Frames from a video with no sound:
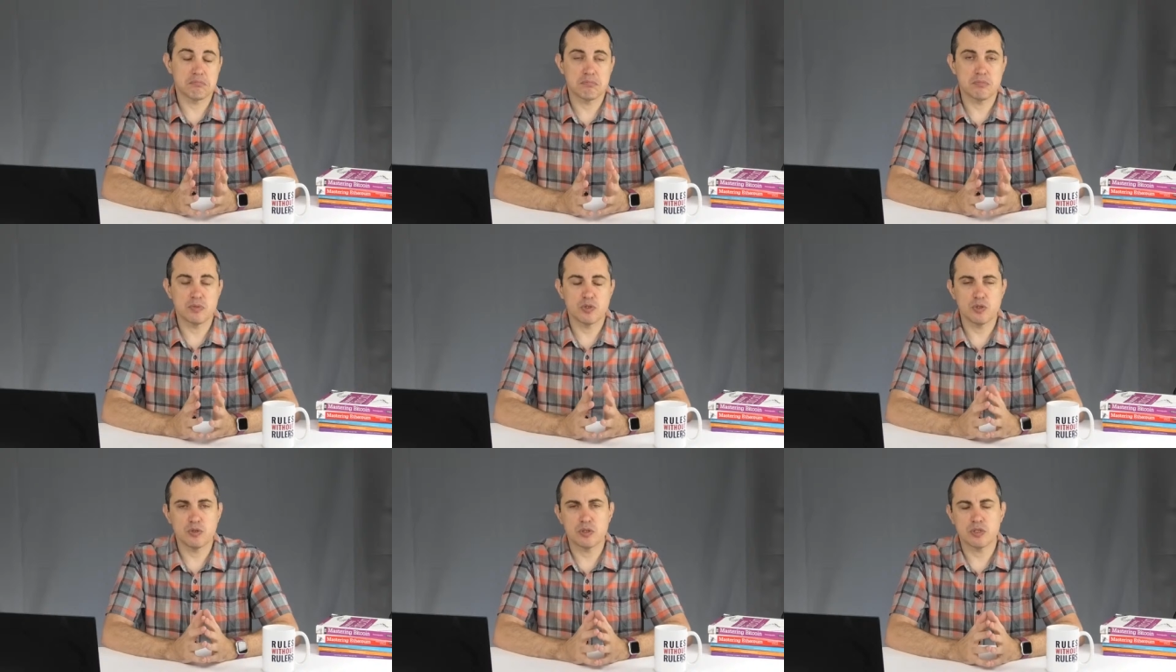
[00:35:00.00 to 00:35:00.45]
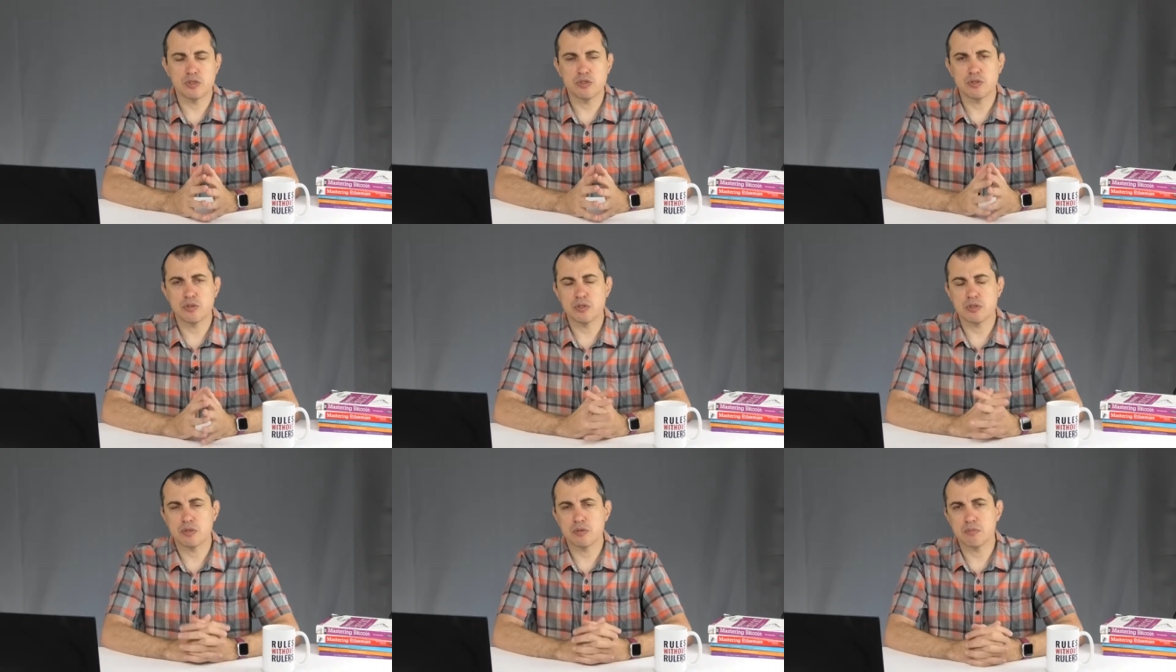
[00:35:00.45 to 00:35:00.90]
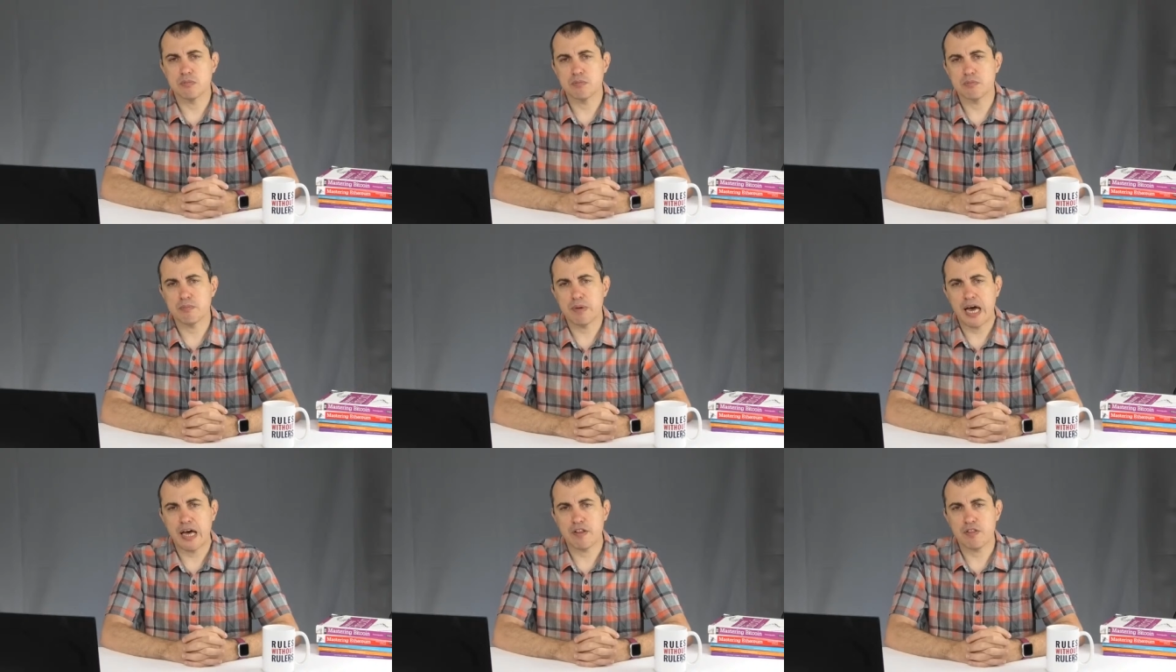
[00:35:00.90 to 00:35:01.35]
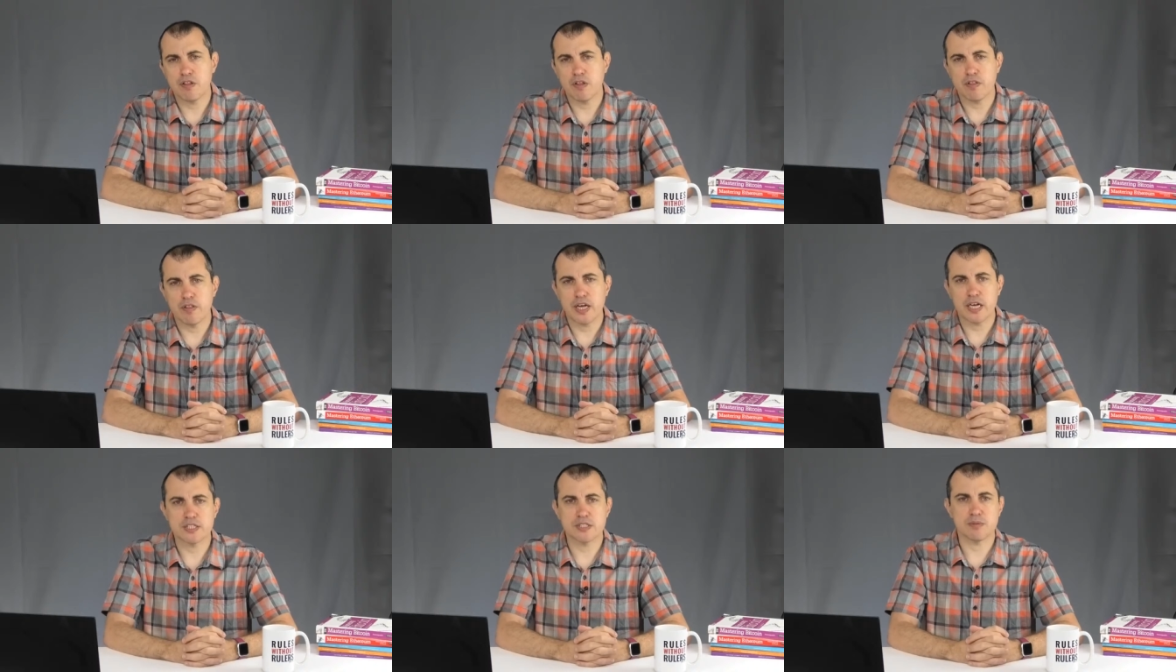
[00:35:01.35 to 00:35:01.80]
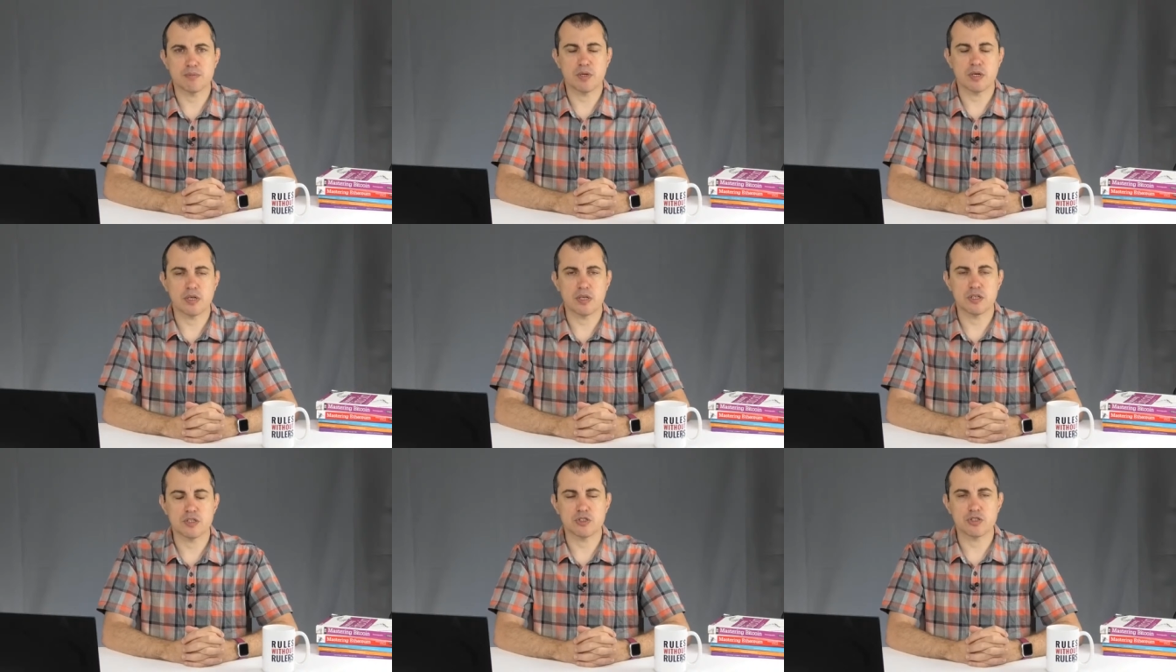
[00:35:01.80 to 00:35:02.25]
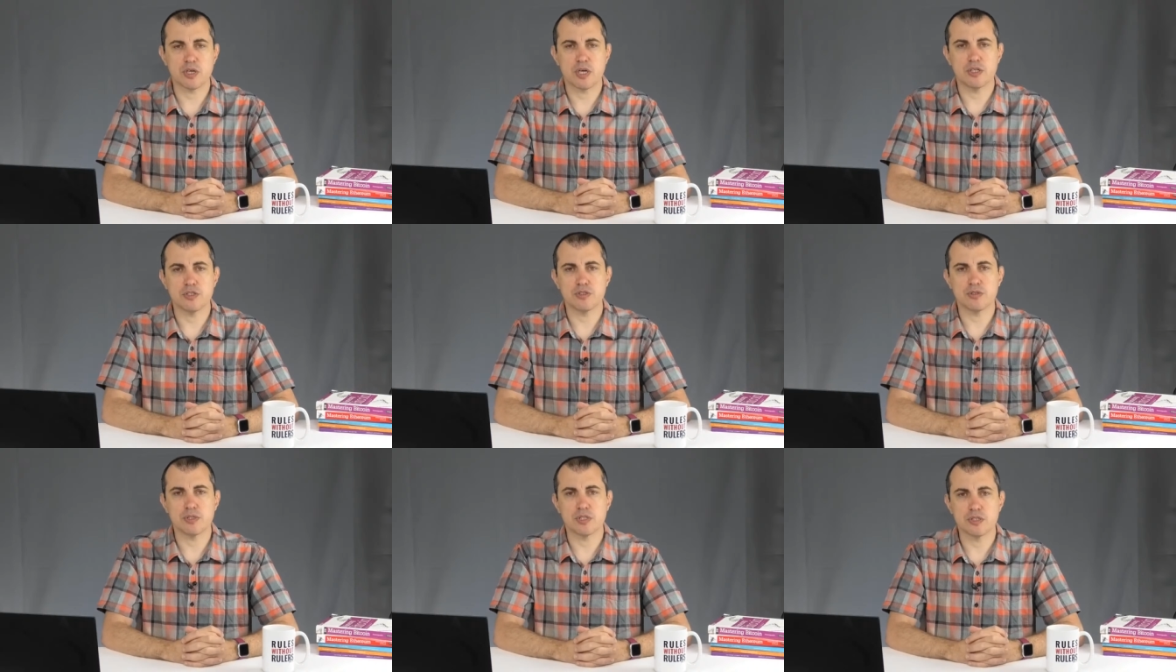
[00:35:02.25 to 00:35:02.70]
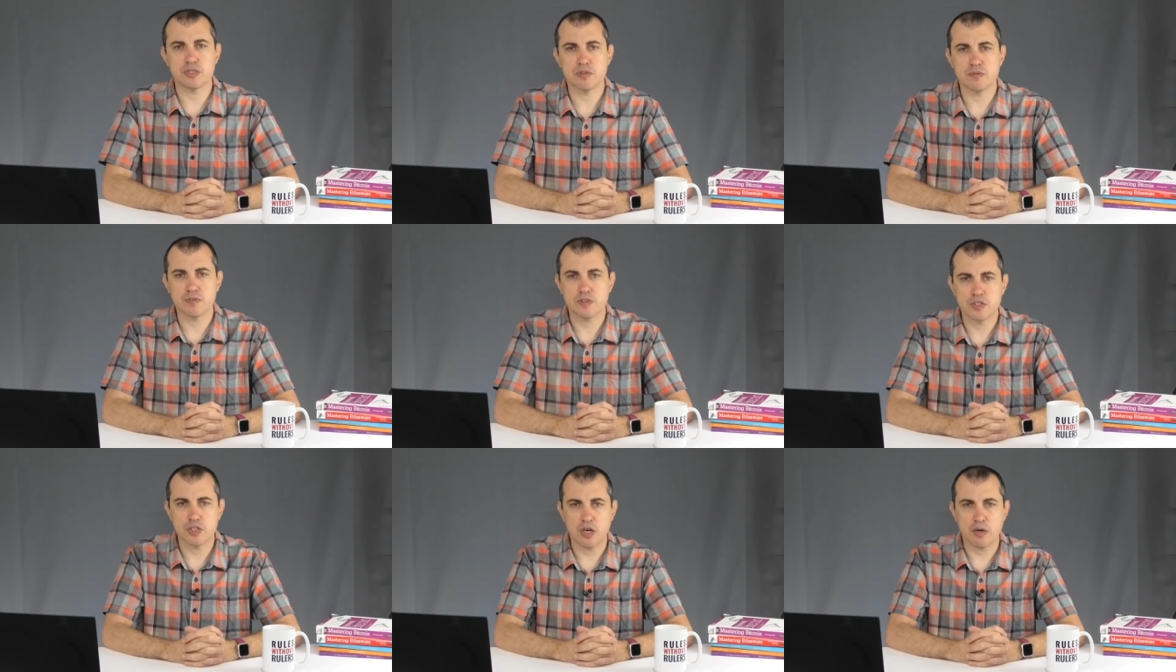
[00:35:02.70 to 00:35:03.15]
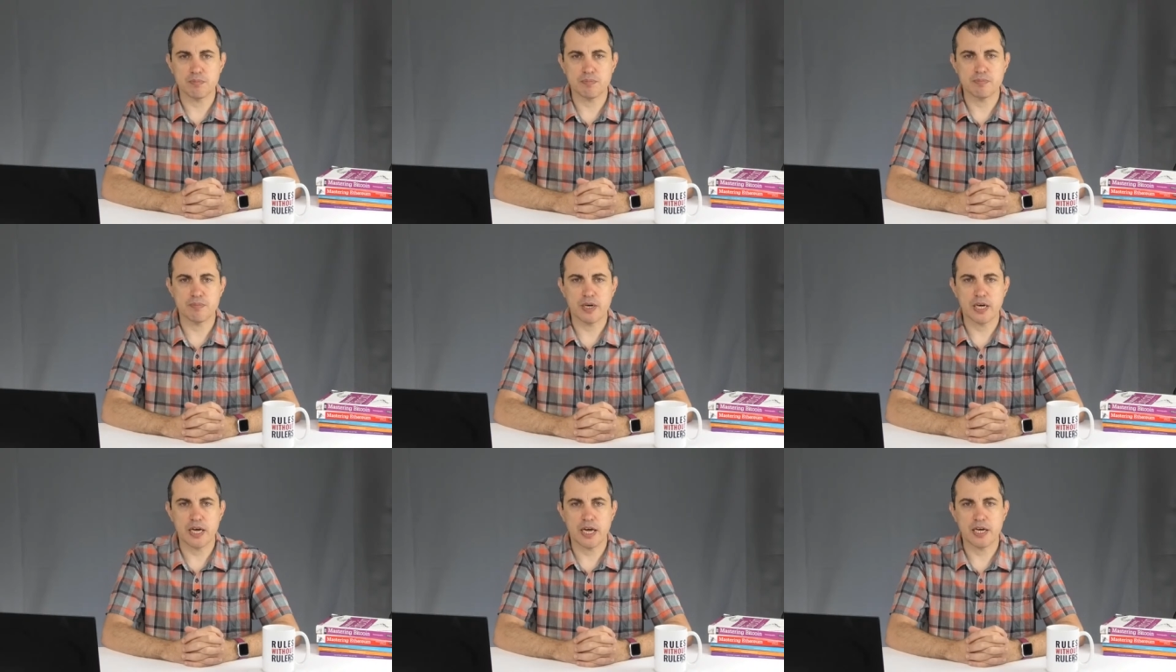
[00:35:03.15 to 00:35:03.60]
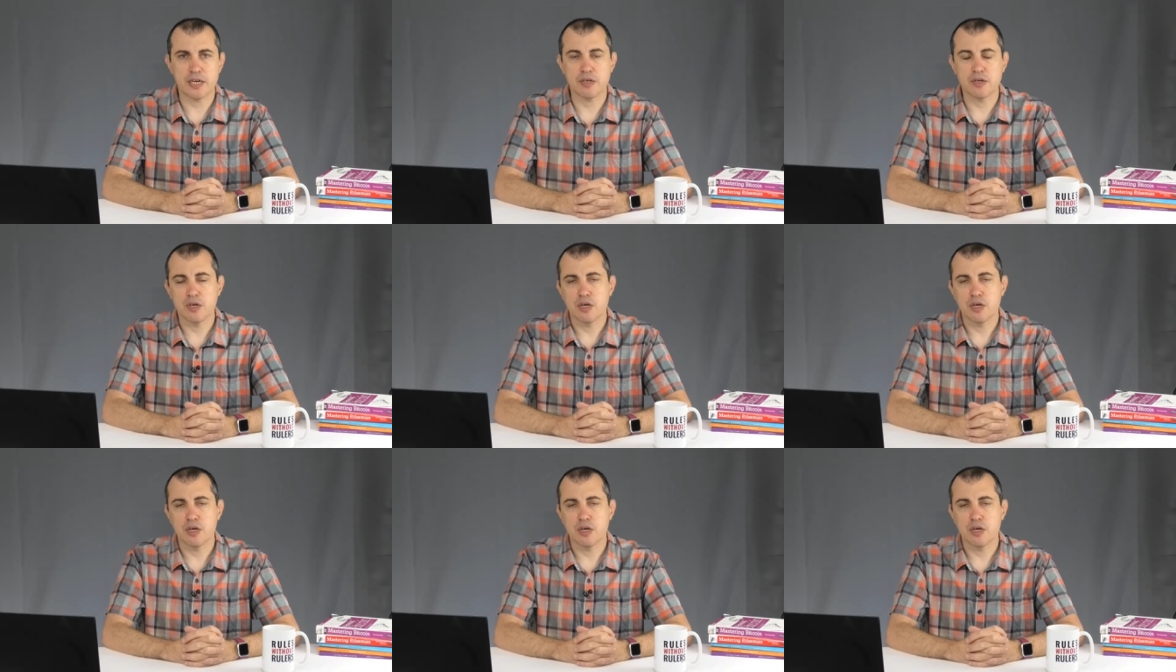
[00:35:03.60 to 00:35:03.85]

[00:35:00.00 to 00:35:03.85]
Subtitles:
you can do the math on that. I'm not going to try and do it to the top of my head.